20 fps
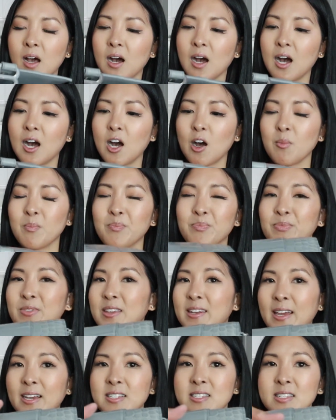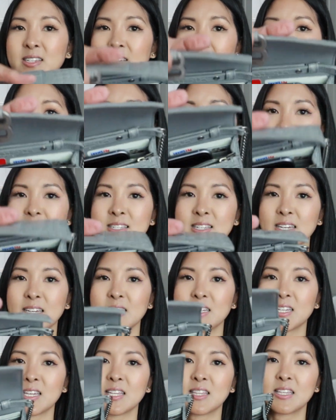The next thing, is
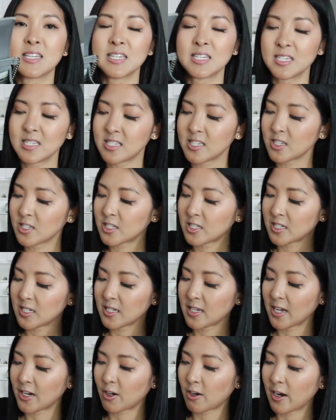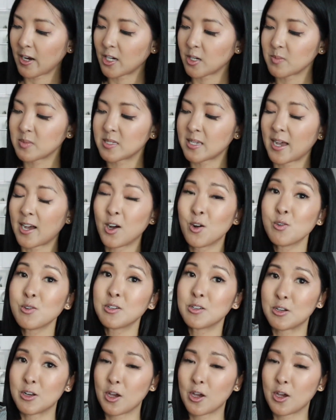it the easiest to get your items out?